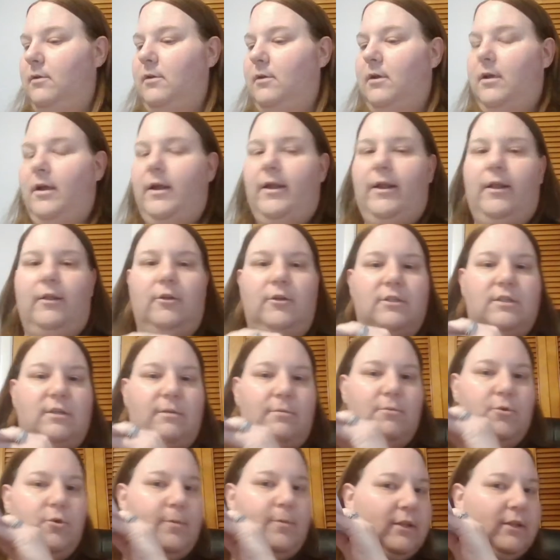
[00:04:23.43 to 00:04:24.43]
and I learned
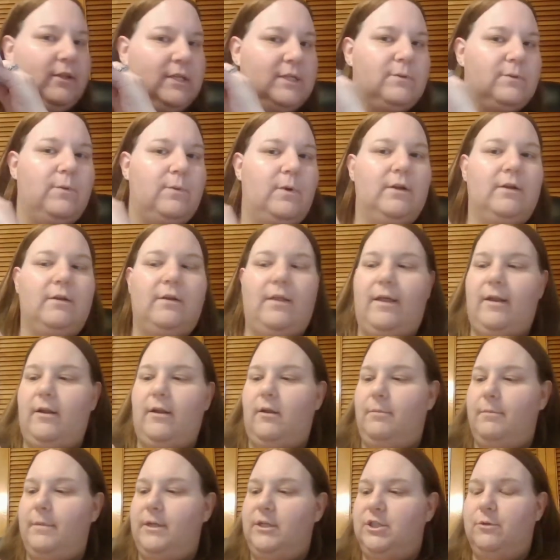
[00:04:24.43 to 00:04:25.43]
something new about this one that
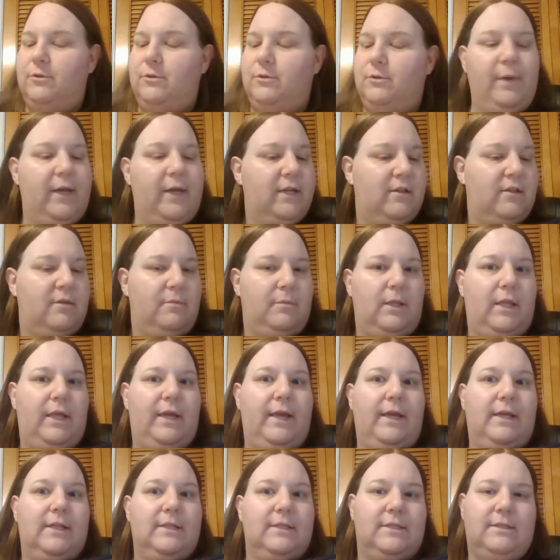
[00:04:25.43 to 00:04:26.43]
I'll mention when we get to the
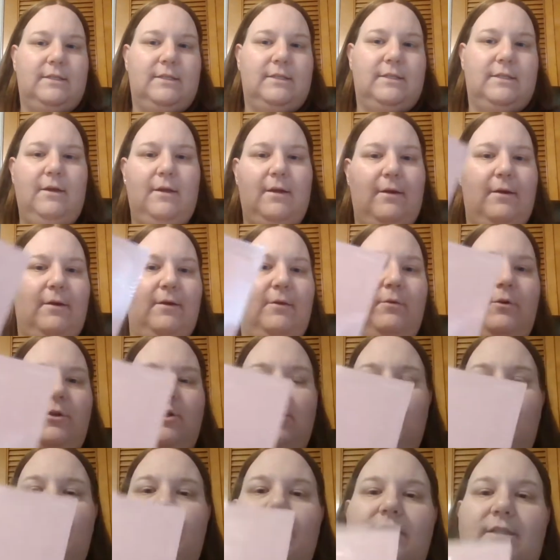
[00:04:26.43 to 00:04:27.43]
blades,
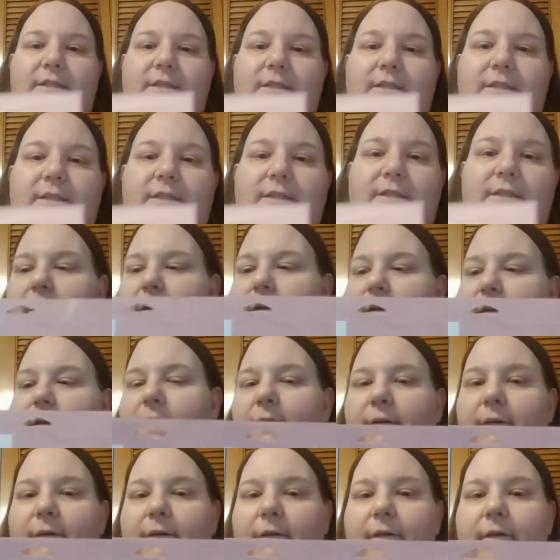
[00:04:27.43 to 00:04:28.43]
which is the
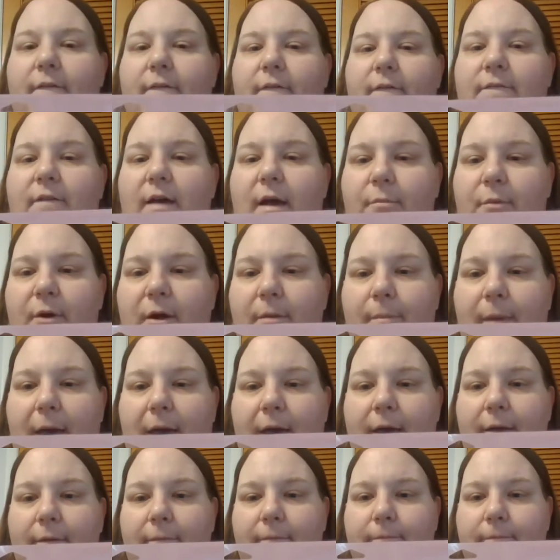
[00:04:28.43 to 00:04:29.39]
fabric mat.